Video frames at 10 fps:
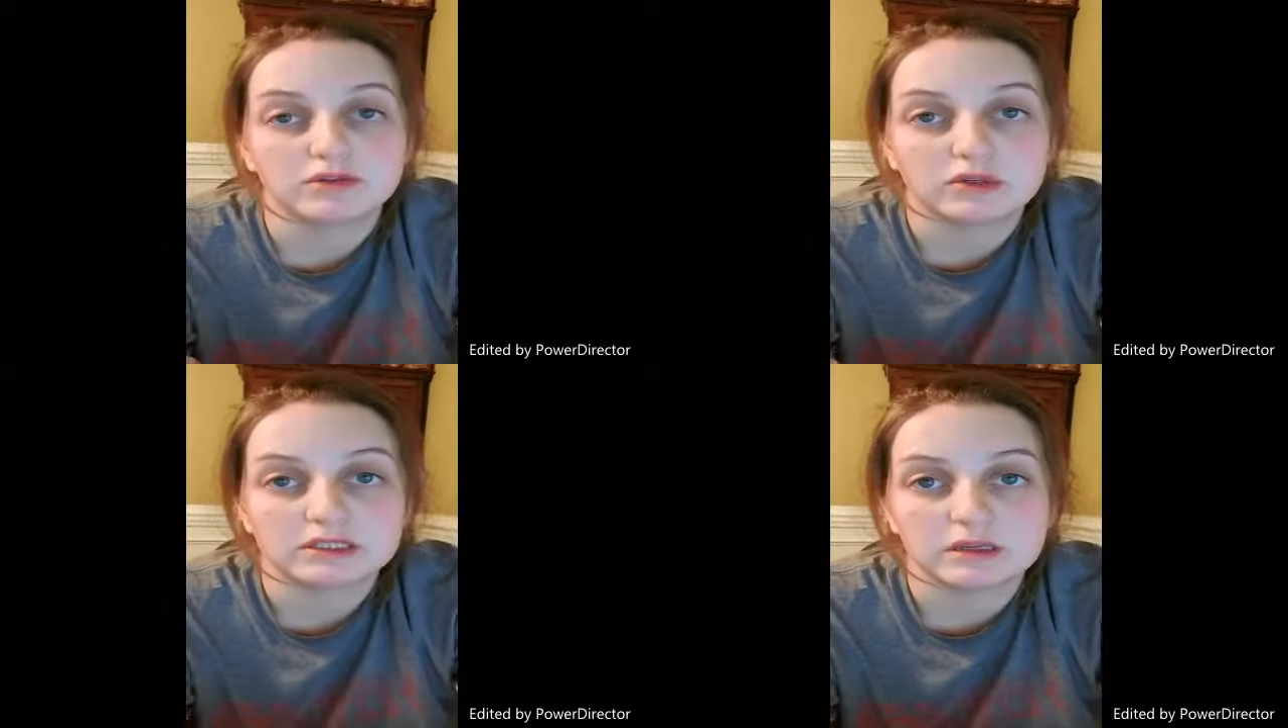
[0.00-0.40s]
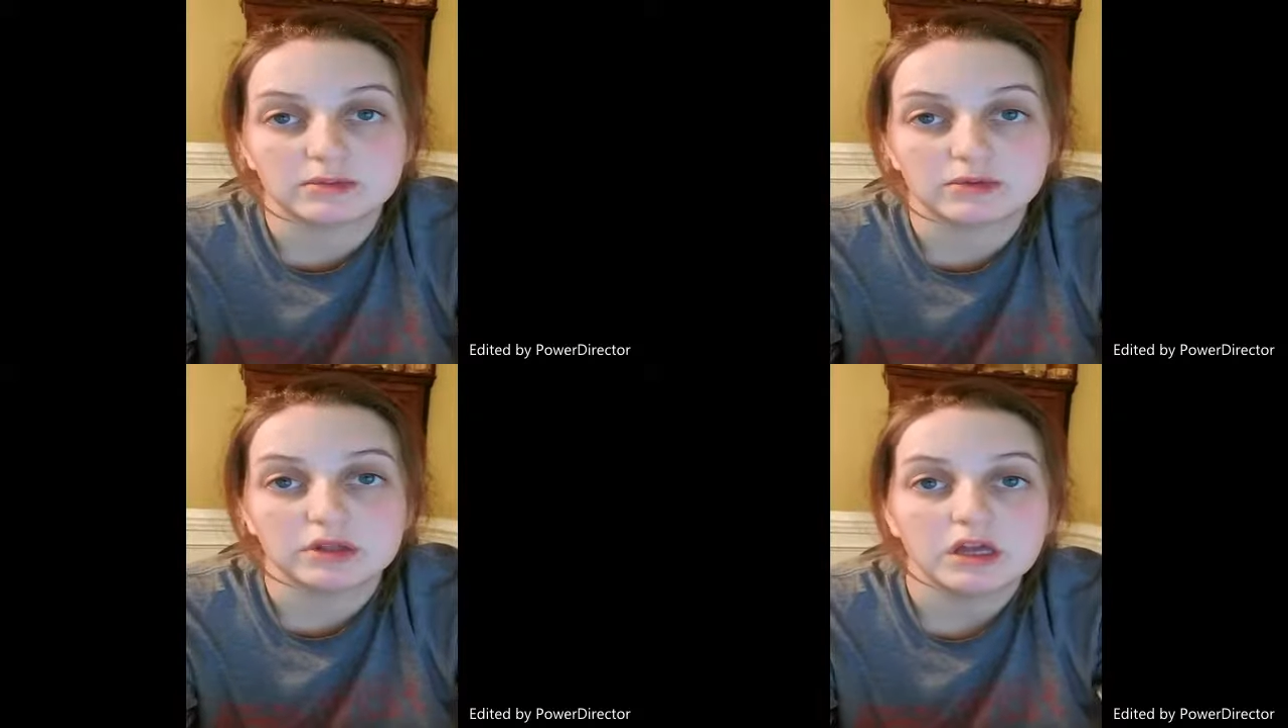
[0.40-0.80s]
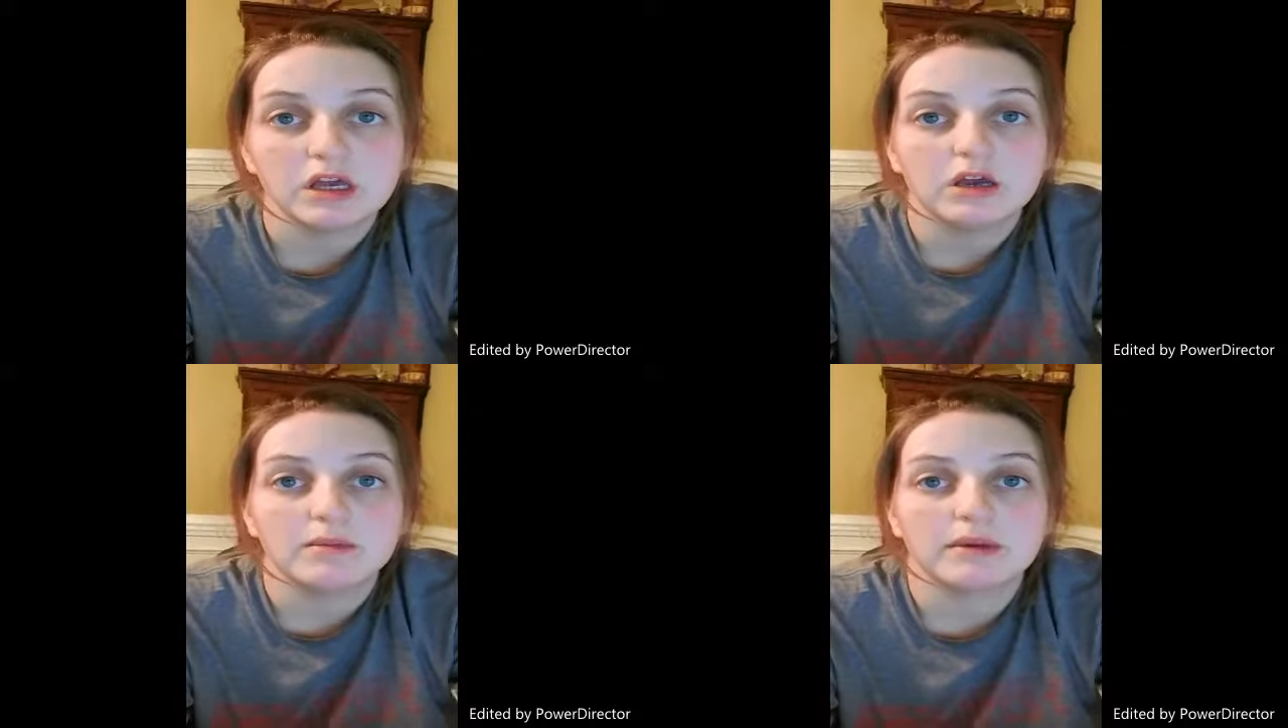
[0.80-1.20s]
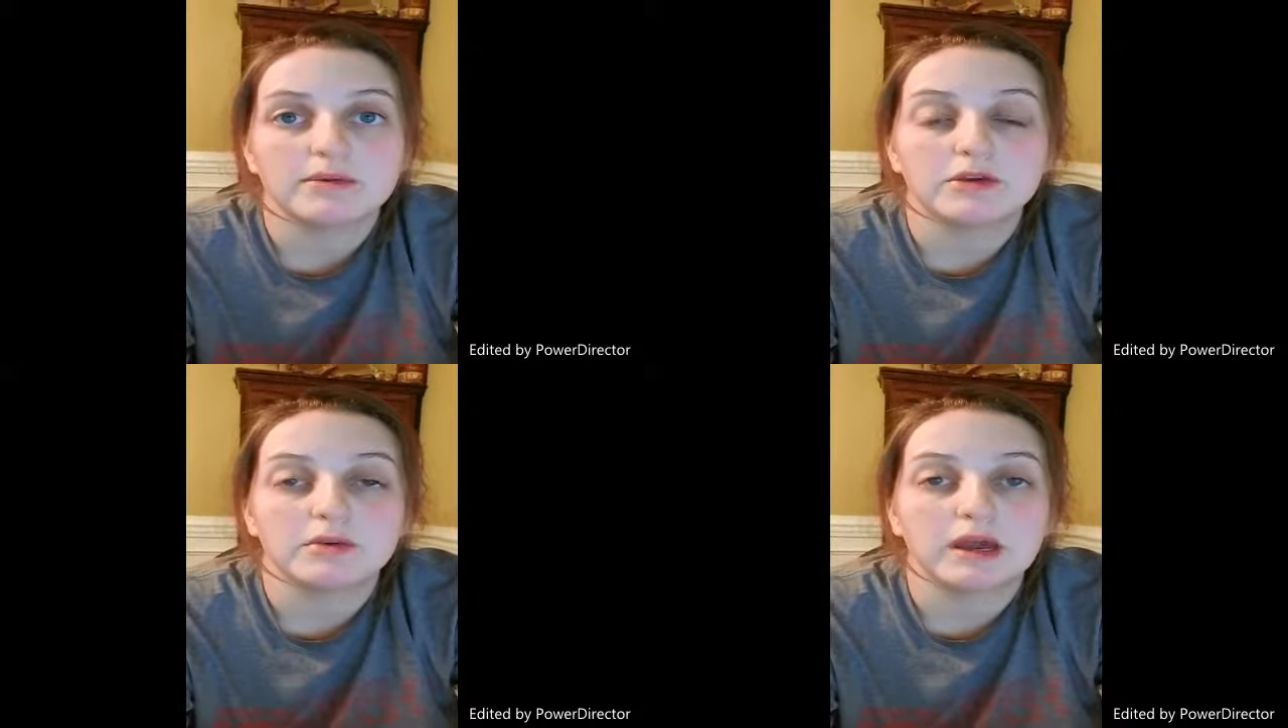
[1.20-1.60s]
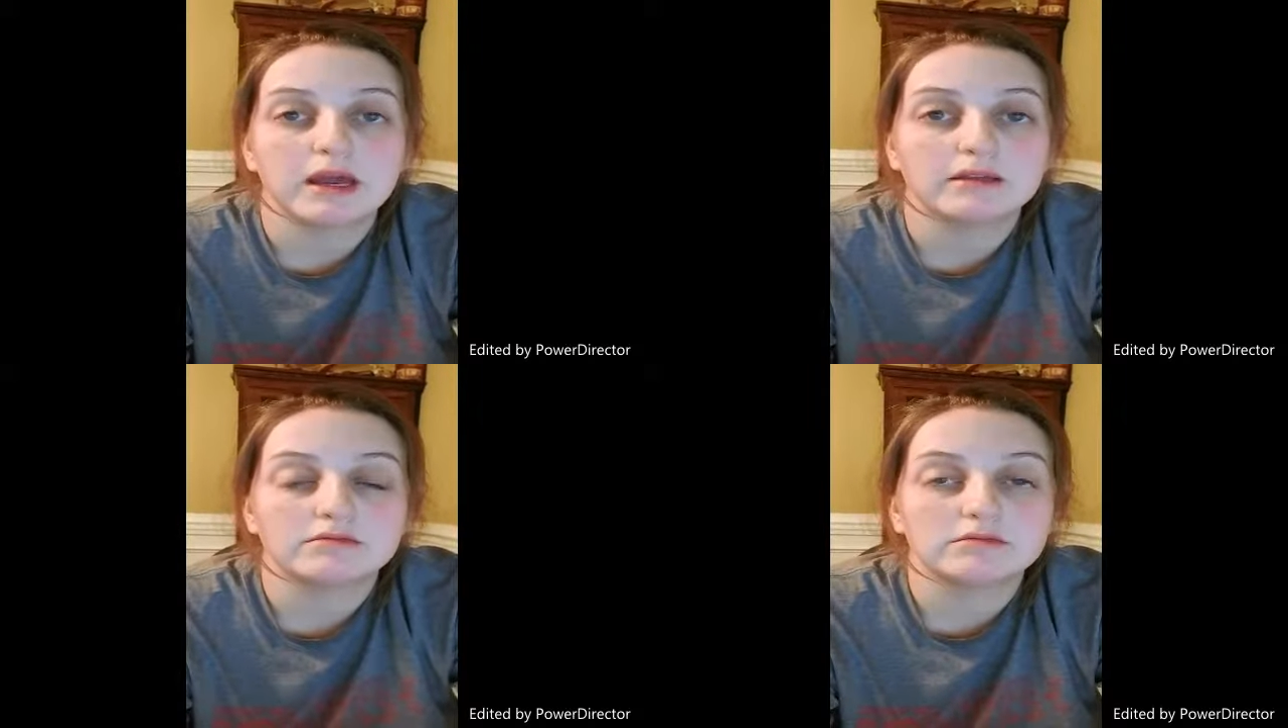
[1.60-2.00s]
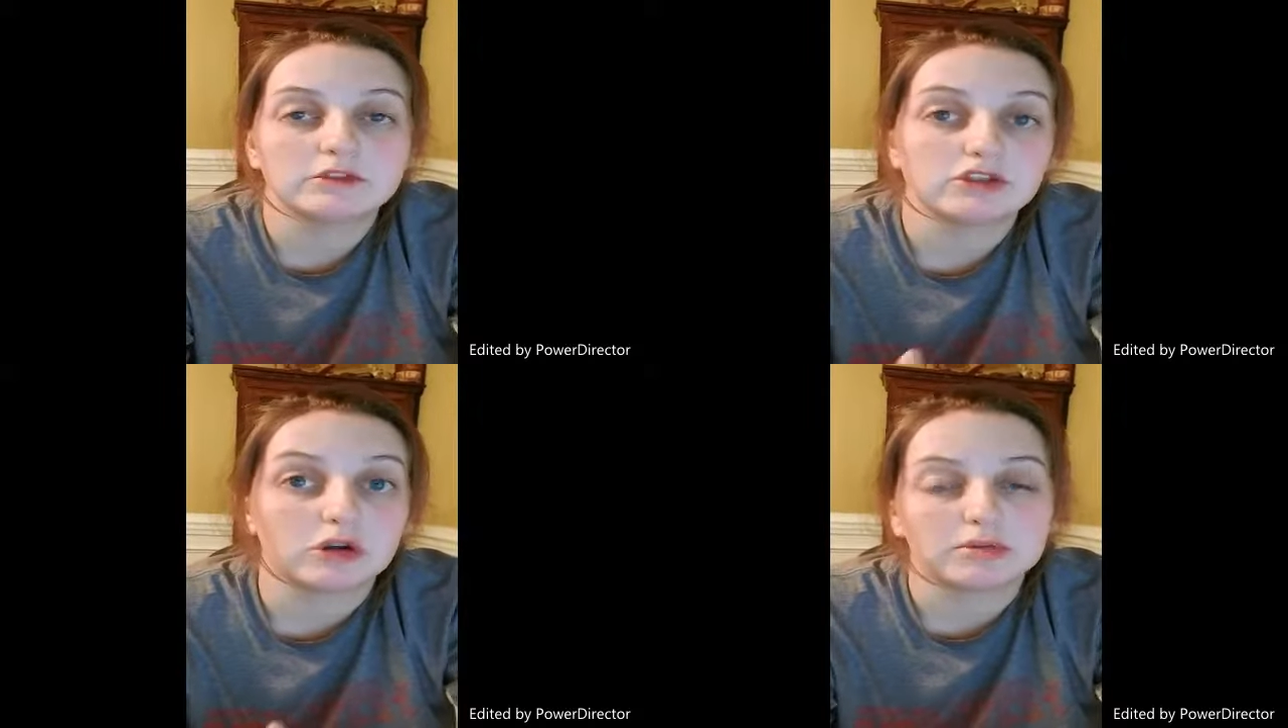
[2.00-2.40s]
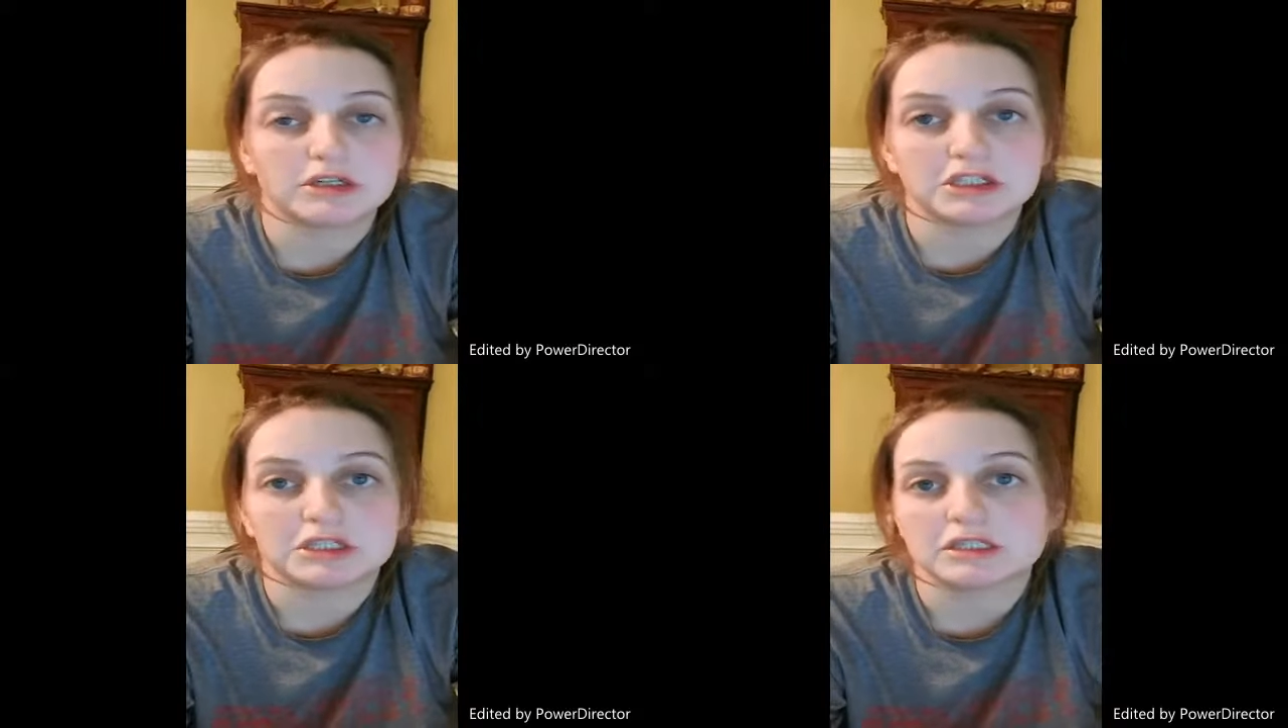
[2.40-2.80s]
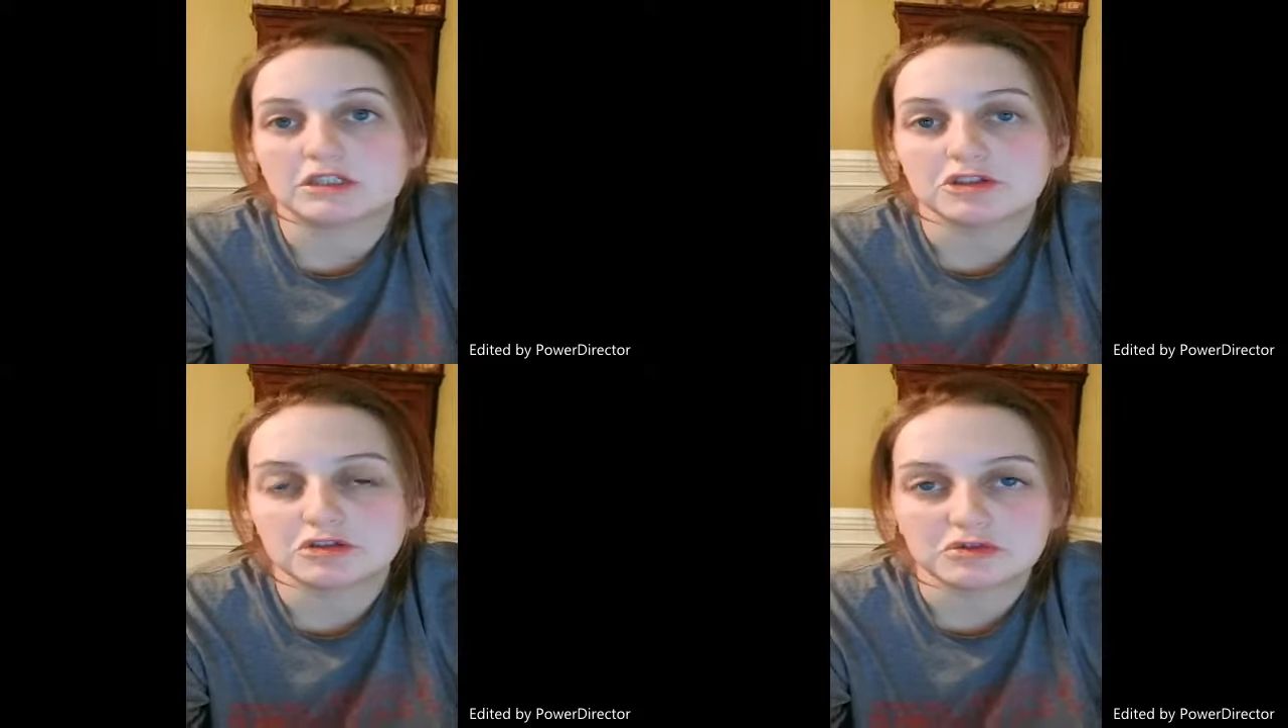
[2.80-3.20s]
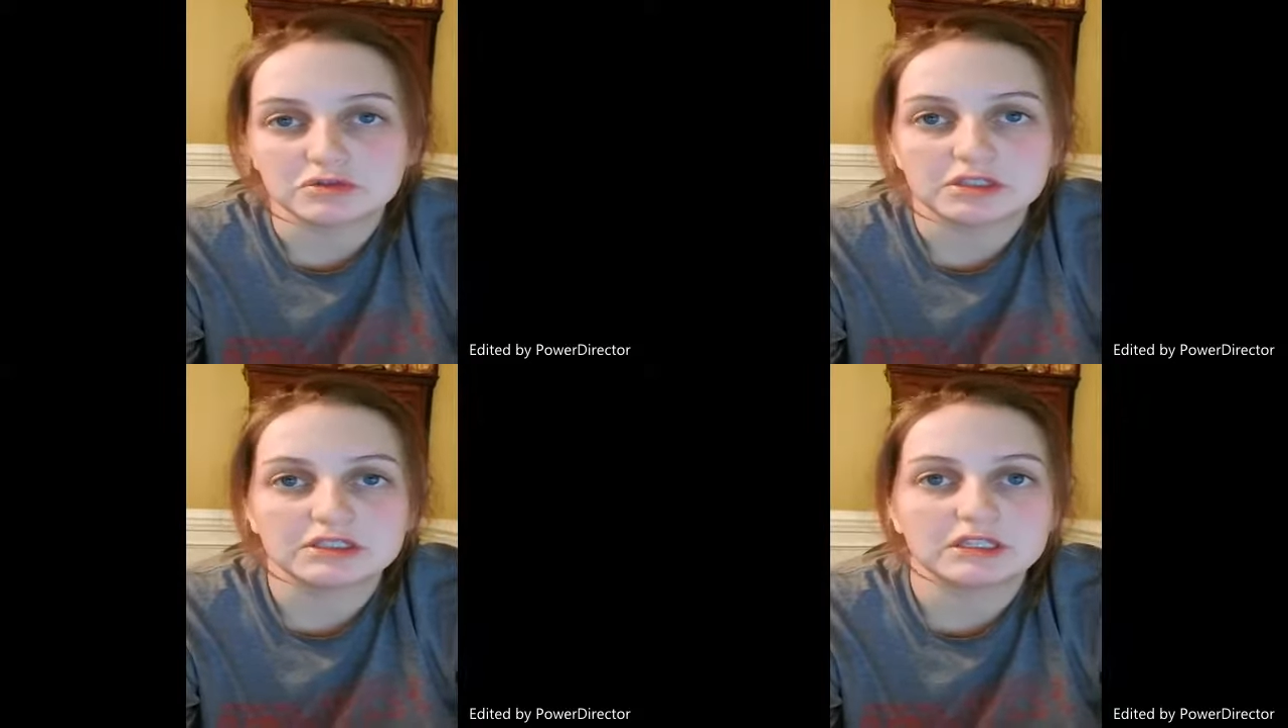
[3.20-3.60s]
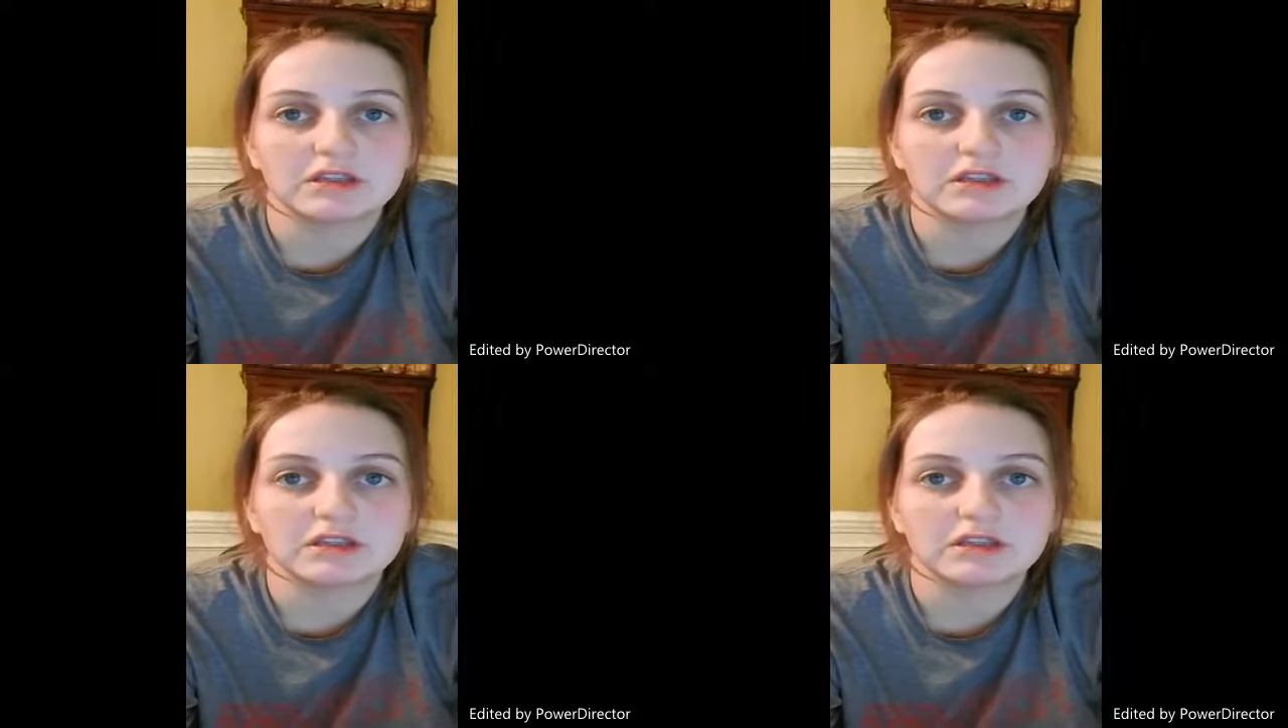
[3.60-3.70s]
For example, maybe you had start project in the to-do list,